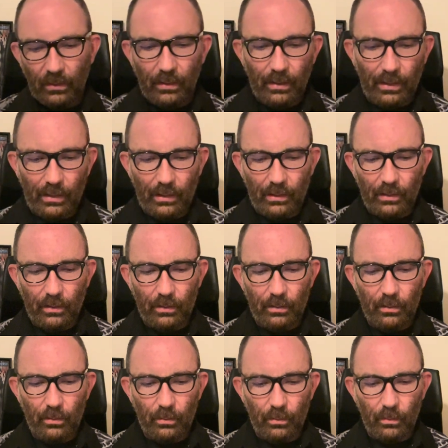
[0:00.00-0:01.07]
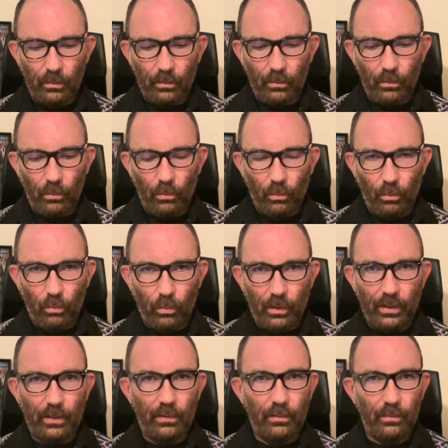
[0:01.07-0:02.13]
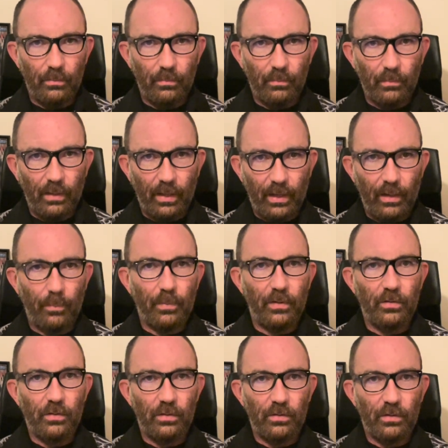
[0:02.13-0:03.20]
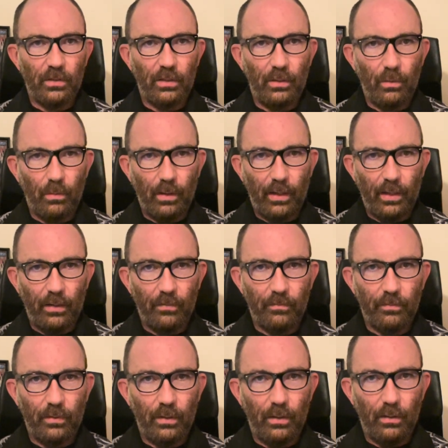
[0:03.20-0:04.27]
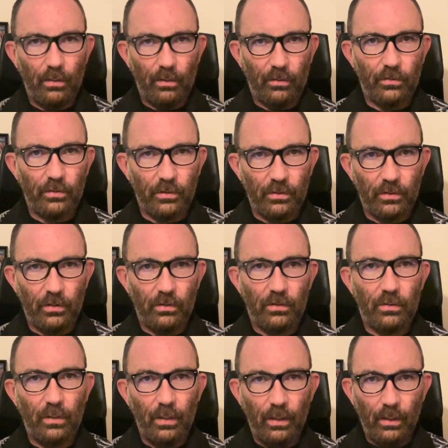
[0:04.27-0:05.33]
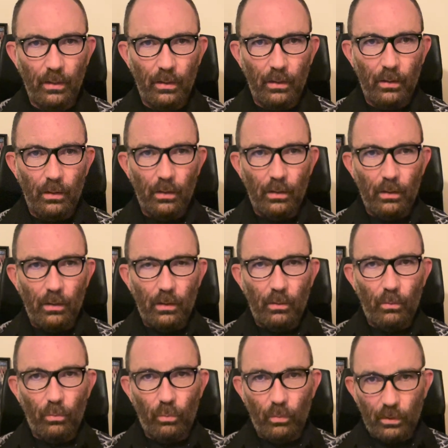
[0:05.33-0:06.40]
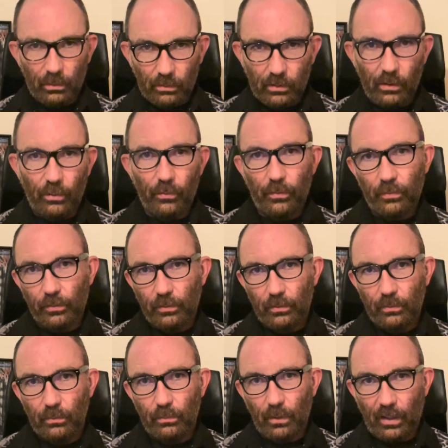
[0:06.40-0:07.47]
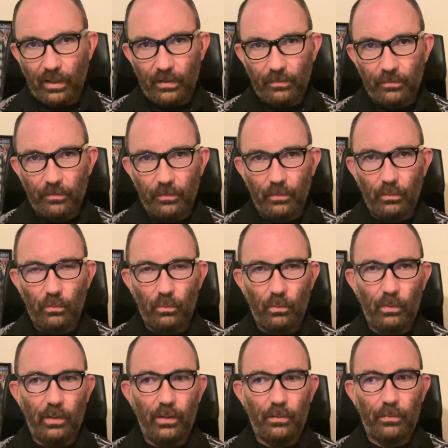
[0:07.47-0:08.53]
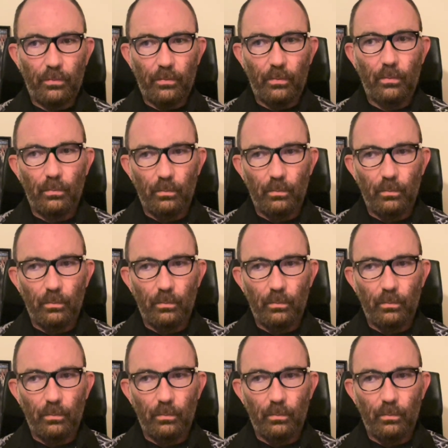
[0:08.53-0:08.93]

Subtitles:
And what happens is that you have the narcissist will go through life with